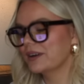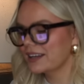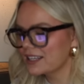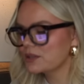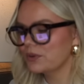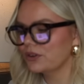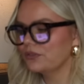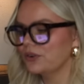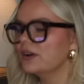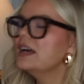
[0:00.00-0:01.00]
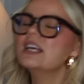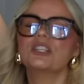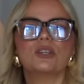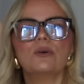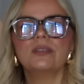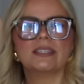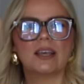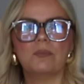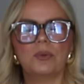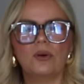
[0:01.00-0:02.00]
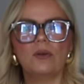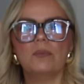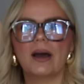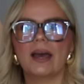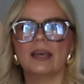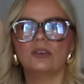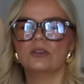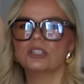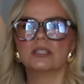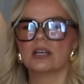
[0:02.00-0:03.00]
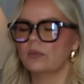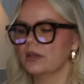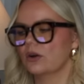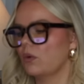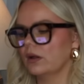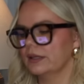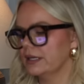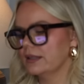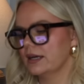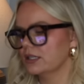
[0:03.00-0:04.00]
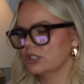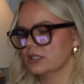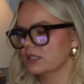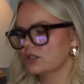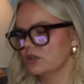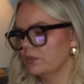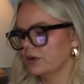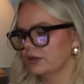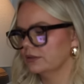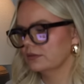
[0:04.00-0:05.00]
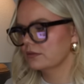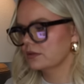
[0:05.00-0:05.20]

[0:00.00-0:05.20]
but it is beautiful. So simple, but you could just tell by the quality that it's just super,